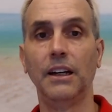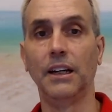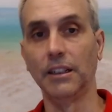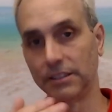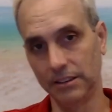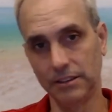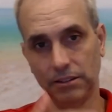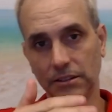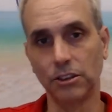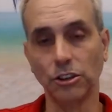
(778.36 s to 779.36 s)

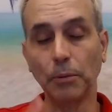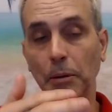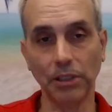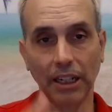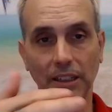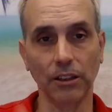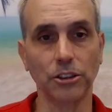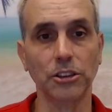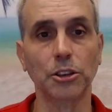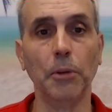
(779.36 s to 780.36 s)
So some people take, you know,
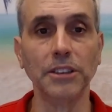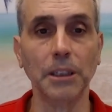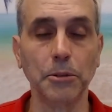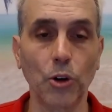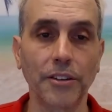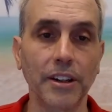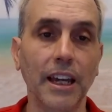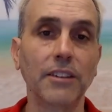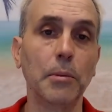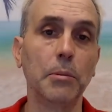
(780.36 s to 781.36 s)
small sips throughout the
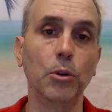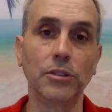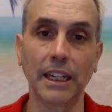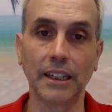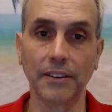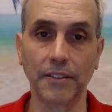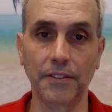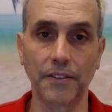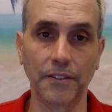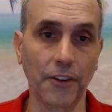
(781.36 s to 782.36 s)
day. Some people will take it
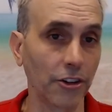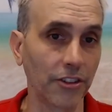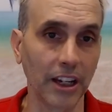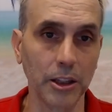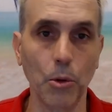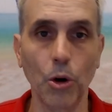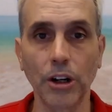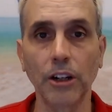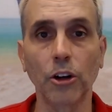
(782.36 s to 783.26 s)
first thing in the morning